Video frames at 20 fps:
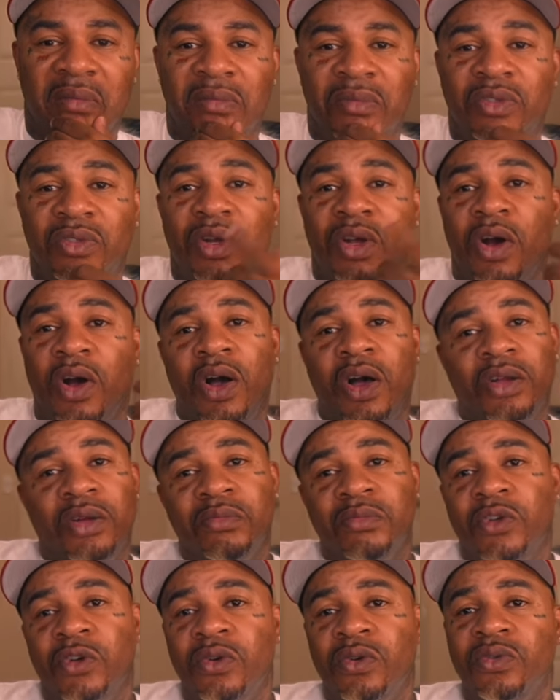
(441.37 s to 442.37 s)
You know, all
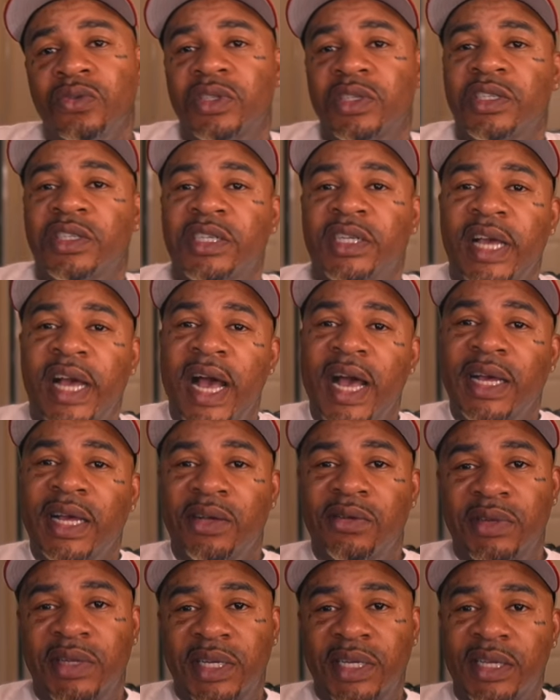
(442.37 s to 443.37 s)
them goons in
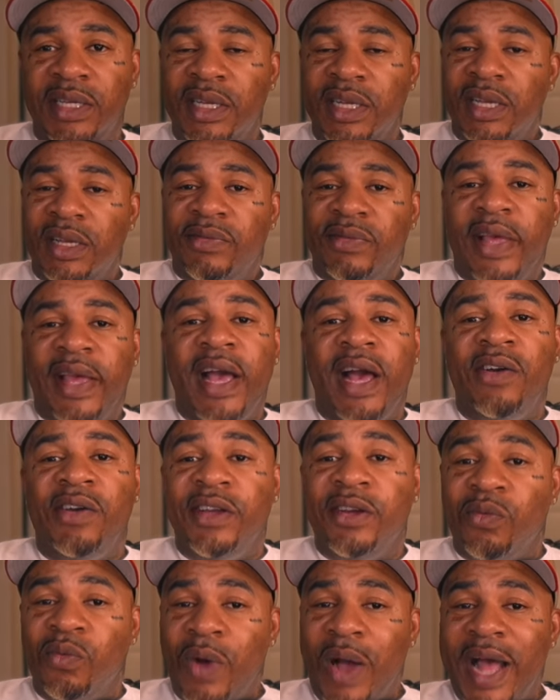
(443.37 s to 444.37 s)
Chicago, nigga, they out
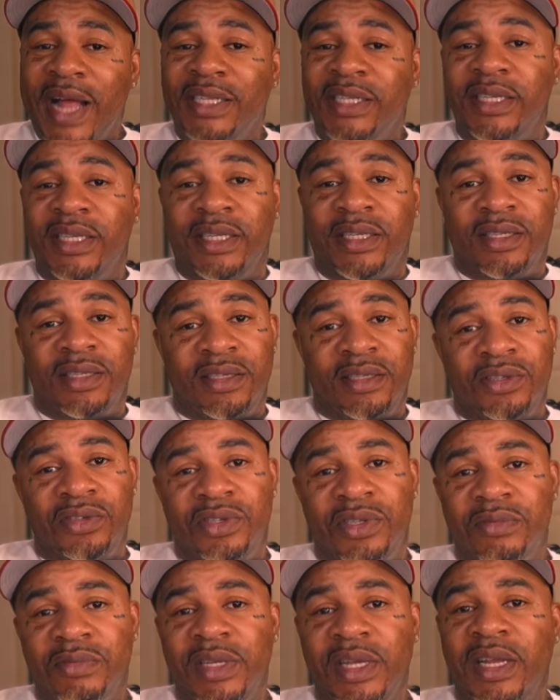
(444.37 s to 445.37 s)
here watching. You
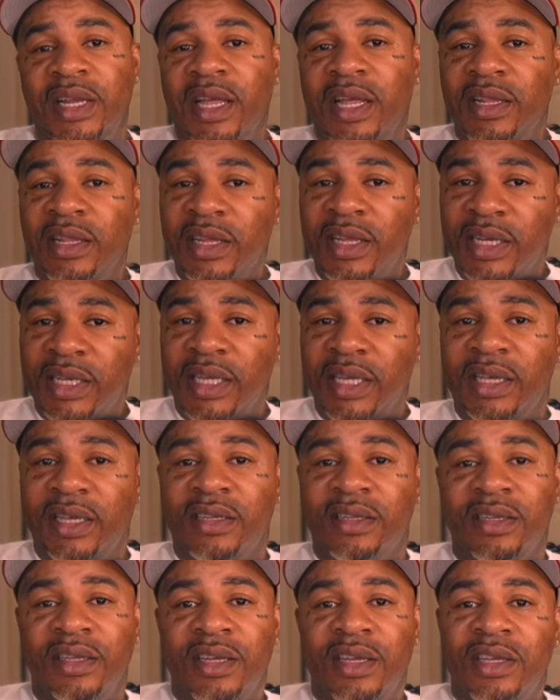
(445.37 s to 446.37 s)
see what I'm saying? They
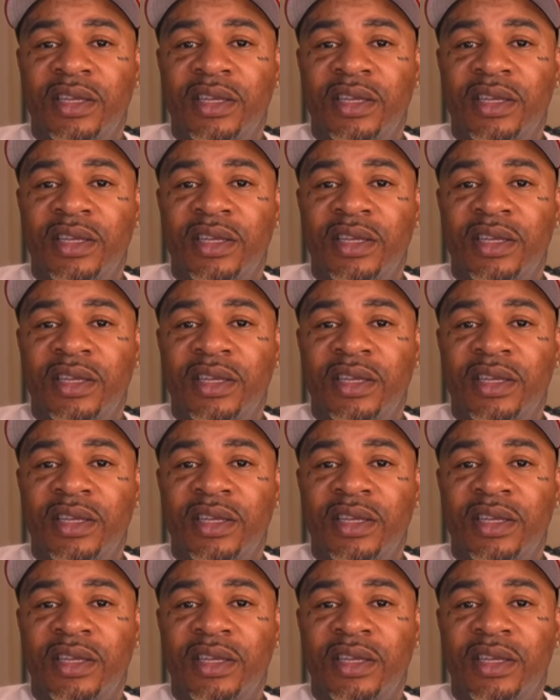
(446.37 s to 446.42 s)
looking.